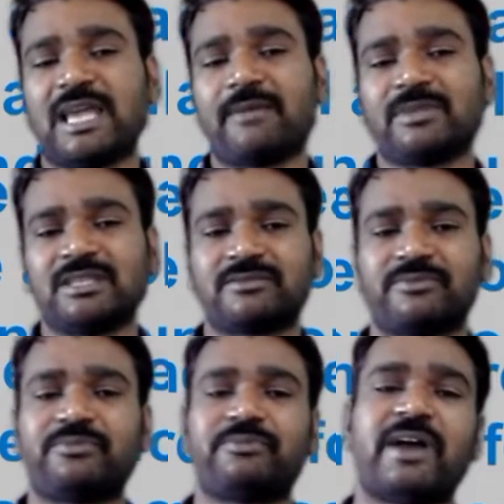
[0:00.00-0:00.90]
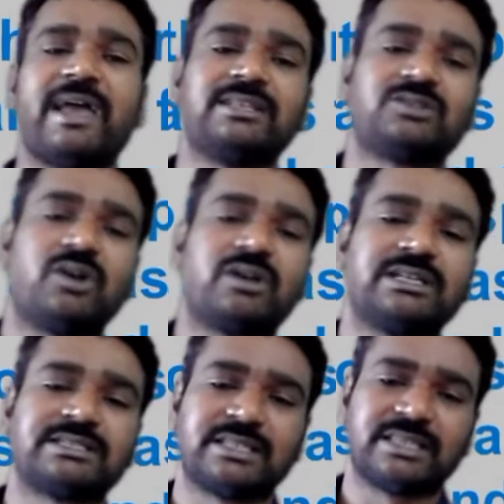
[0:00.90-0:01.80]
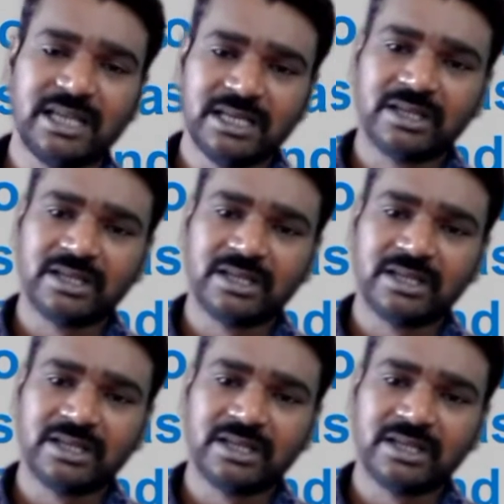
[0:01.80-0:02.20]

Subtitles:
time these fires occurs in the